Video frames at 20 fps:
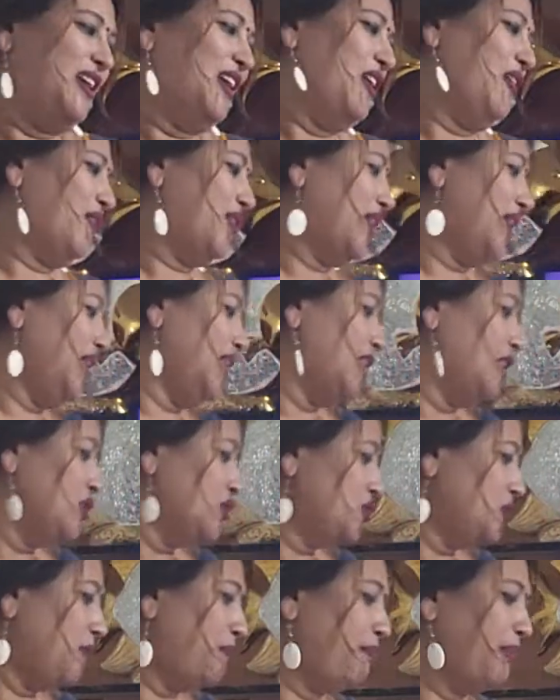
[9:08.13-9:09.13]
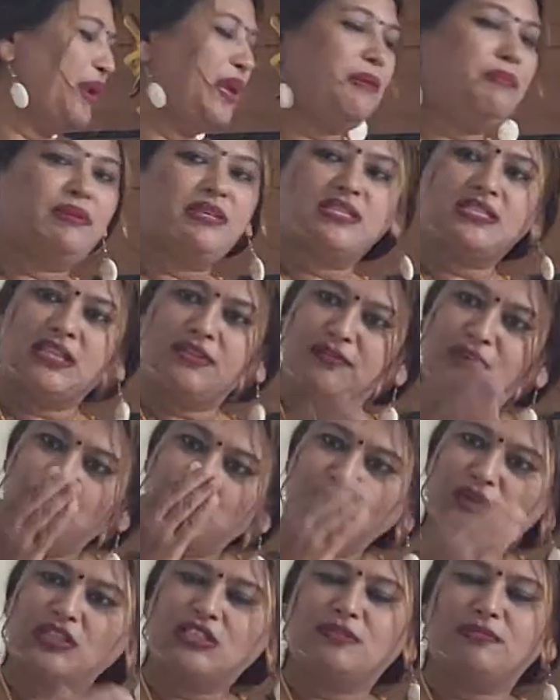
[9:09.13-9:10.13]
Okay, so pre means even
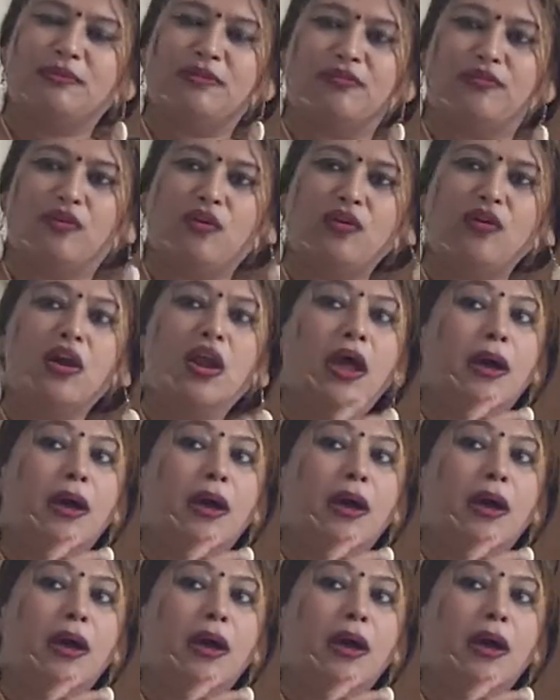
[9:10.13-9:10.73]
though it's before,